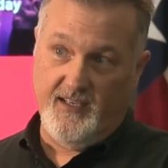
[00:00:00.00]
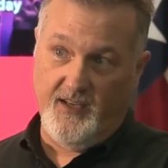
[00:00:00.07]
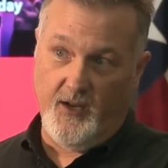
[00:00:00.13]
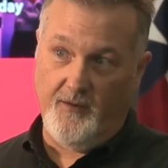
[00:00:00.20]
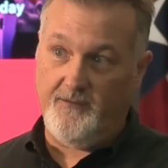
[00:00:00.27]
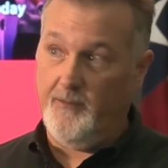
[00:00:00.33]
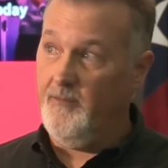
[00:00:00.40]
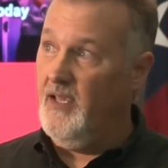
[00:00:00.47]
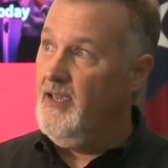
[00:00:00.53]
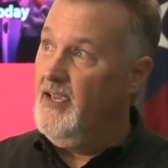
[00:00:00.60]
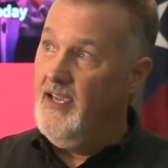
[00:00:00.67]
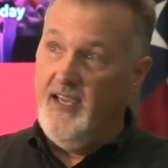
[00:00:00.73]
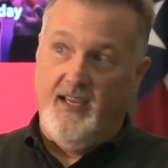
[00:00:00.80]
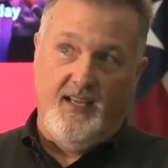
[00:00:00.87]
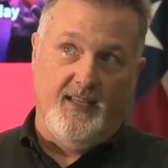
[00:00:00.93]
you know, from
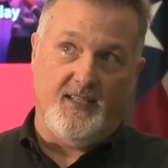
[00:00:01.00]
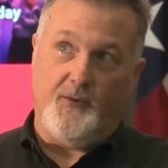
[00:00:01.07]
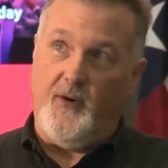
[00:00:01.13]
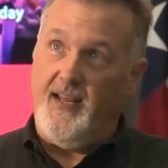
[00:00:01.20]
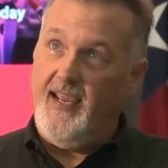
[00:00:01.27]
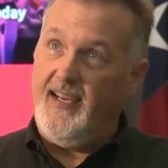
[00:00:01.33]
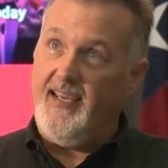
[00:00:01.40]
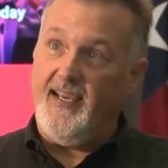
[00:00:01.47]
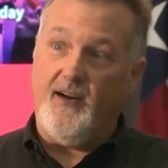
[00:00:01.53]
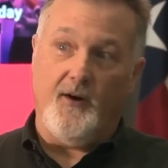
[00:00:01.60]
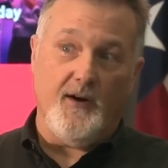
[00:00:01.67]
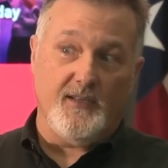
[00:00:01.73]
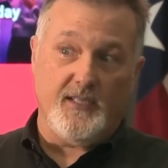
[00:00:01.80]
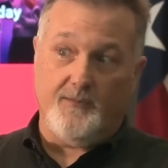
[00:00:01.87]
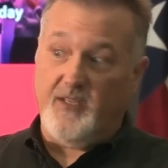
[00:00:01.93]
28
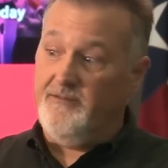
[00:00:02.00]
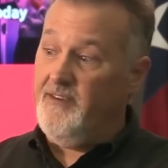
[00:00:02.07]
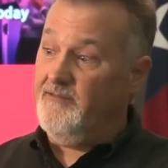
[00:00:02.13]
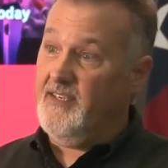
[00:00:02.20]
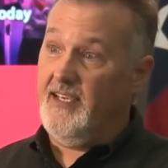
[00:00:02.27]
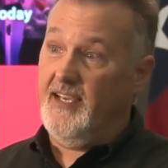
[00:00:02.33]
gigahertz up to 50